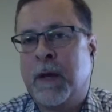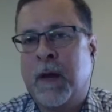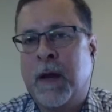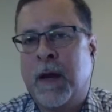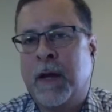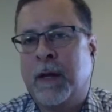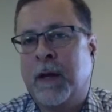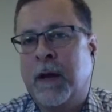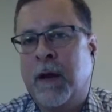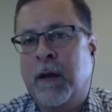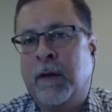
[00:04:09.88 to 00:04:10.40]

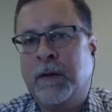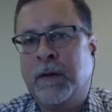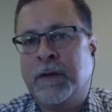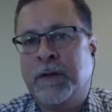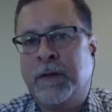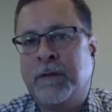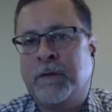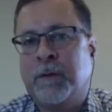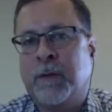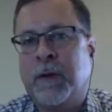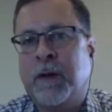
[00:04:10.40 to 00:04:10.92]

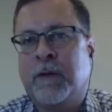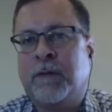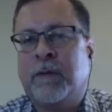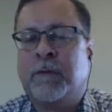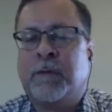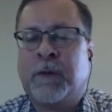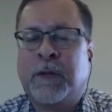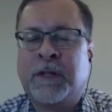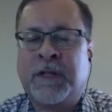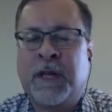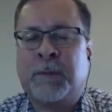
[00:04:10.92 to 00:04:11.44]
ideology for us.
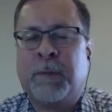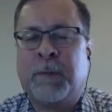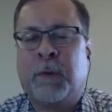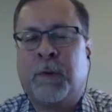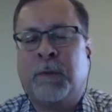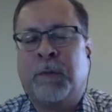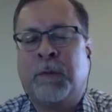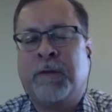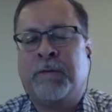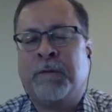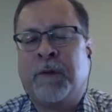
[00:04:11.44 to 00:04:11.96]
For example,
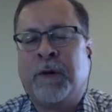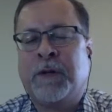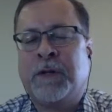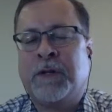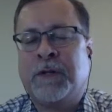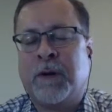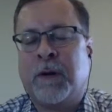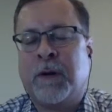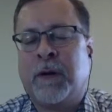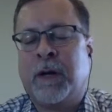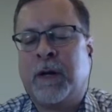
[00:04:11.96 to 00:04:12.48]
when we first
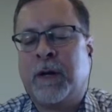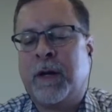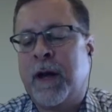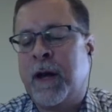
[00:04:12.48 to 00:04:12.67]
started,